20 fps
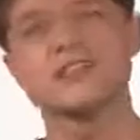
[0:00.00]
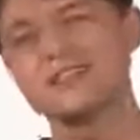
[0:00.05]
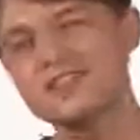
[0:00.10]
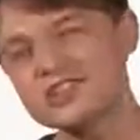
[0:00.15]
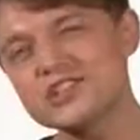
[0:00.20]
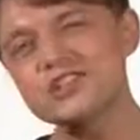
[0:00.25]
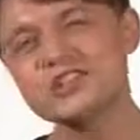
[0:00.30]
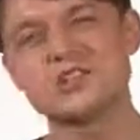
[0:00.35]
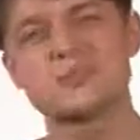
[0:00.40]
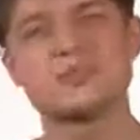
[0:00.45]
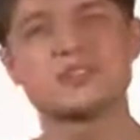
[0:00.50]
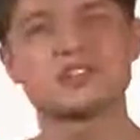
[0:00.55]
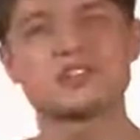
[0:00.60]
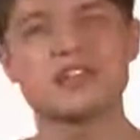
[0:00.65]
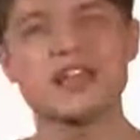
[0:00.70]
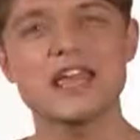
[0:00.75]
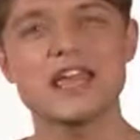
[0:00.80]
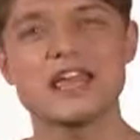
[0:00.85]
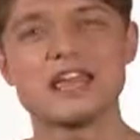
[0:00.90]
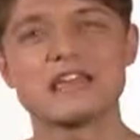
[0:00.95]
This is the
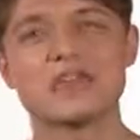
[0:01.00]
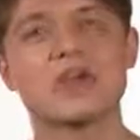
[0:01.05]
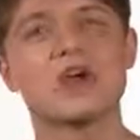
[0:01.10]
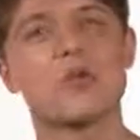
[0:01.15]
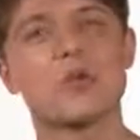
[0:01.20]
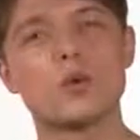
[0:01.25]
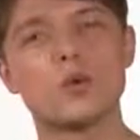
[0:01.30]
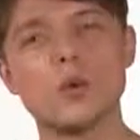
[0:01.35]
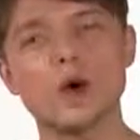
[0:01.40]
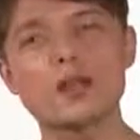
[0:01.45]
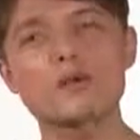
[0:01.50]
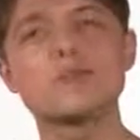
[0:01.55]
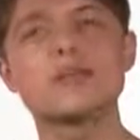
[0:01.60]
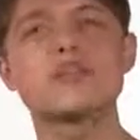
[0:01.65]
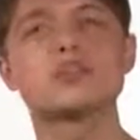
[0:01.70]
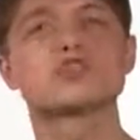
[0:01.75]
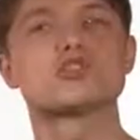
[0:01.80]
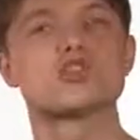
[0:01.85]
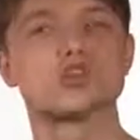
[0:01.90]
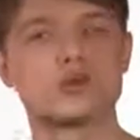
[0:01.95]
mistake. We want to
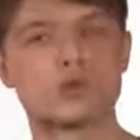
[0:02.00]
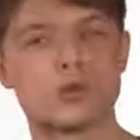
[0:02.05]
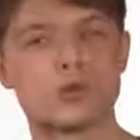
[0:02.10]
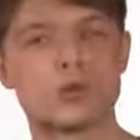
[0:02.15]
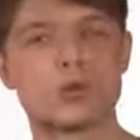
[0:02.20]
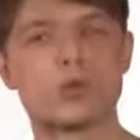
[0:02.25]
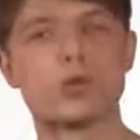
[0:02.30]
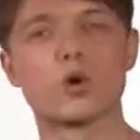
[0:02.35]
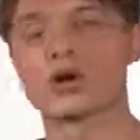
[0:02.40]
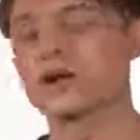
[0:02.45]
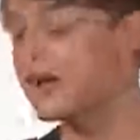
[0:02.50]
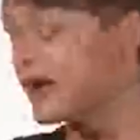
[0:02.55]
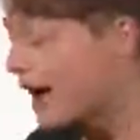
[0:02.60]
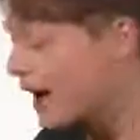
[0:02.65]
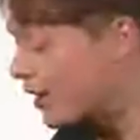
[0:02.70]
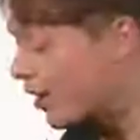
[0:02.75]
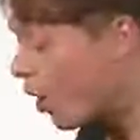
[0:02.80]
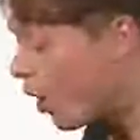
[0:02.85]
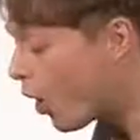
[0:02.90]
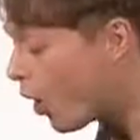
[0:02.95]
make sure that we're working
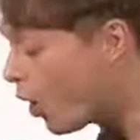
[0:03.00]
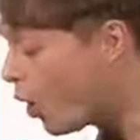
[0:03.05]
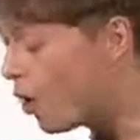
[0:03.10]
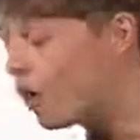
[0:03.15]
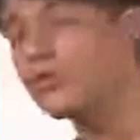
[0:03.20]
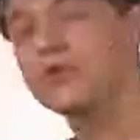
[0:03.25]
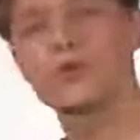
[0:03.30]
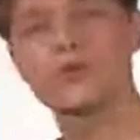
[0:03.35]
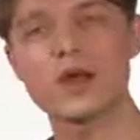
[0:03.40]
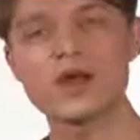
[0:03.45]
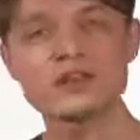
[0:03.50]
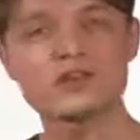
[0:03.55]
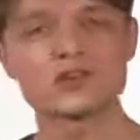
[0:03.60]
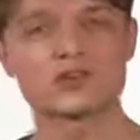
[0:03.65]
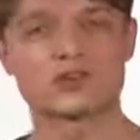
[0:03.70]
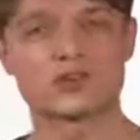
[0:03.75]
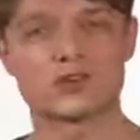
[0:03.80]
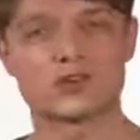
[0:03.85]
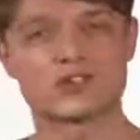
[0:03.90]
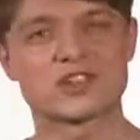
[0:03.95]
on all the
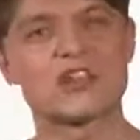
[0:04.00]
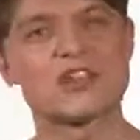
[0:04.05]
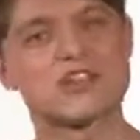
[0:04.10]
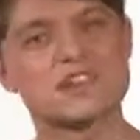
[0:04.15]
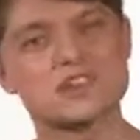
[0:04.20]
registers.